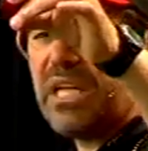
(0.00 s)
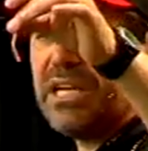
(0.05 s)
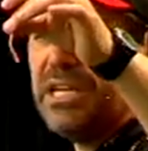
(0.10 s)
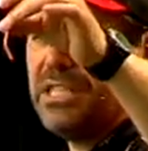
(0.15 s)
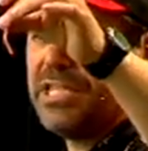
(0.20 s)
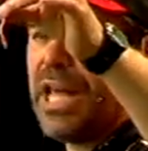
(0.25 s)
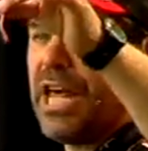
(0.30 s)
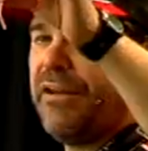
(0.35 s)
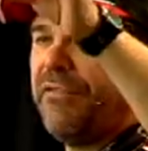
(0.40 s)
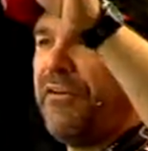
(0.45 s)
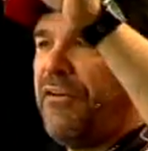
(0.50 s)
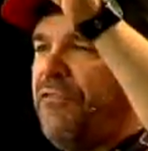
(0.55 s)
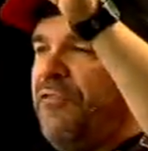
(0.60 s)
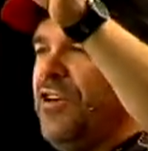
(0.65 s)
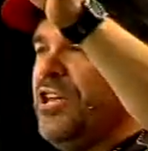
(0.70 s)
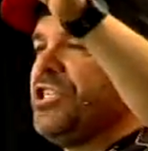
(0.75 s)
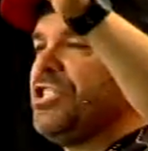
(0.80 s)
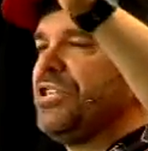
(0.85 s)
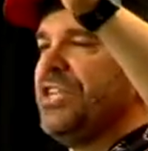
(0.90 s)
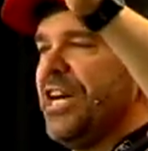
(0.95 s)
is that if a
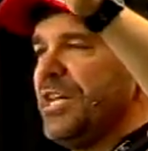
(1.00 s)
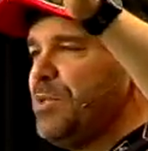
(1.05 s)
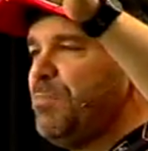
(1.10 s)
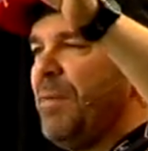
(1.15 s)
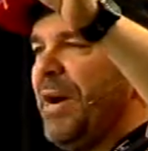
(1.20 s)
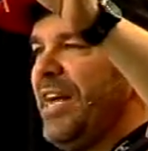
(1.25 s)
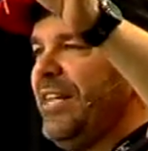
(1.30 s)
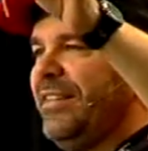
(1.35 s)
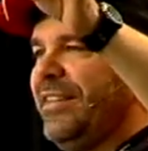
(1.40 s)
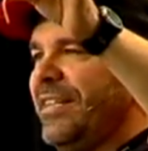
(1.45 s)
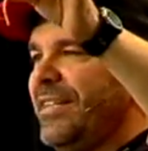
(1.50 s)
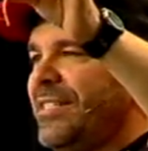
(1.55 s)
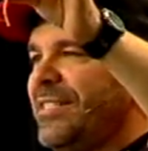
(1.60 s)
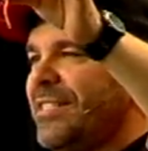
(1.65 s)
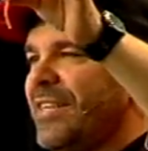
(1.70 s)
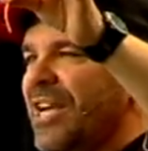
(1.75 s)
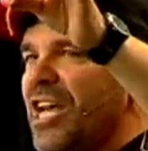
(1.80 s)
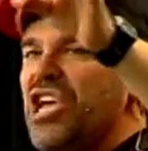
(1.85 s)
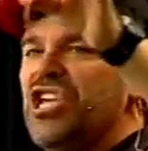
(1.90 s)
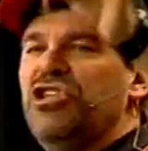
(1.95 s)
fish does bite
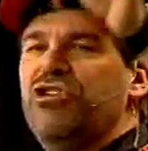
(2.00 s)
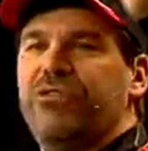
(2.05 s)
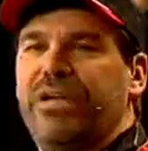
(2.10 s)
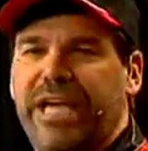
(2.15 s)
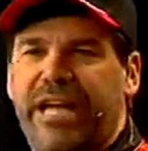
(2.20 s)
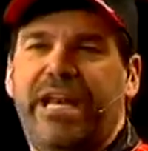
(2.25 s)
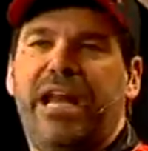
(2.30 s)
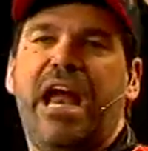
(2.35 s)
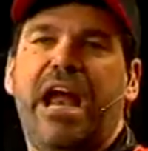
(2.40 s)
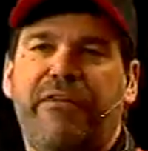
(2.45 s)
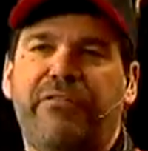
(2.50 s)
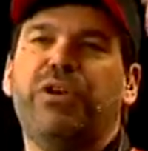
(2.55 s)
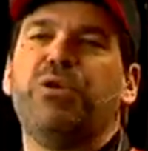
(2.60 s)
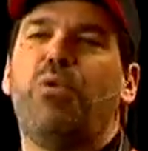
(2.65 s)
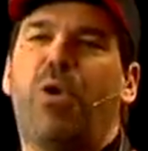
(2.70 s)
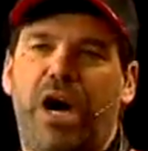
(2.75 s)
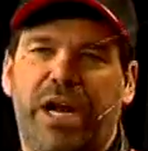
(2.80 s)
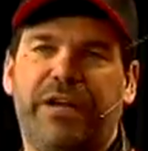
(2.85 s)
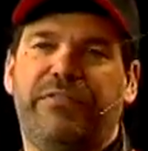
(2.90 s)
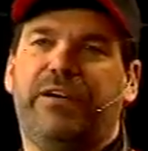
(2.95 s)
this, you get every
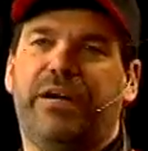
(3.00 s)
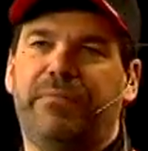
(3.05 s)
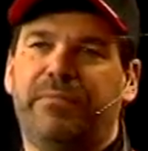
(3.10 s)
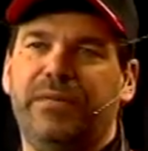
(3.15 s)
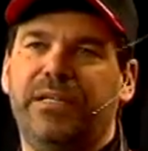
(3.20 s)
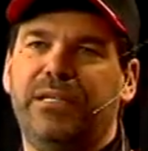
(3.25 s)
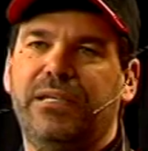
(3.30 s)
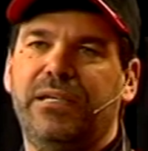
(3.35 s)
one of them.